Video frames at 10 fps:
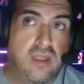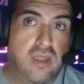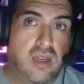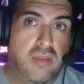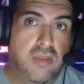
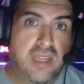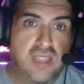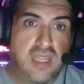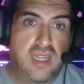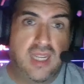by
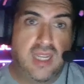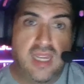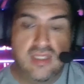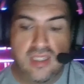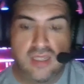saying that I can't
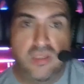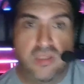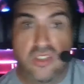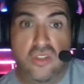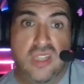see it
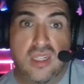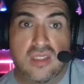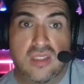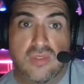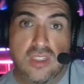because you're saying it's
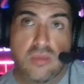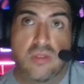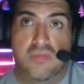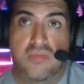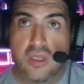
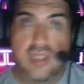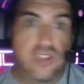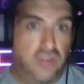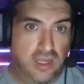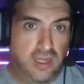invisible. You're like, that's
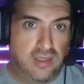fine.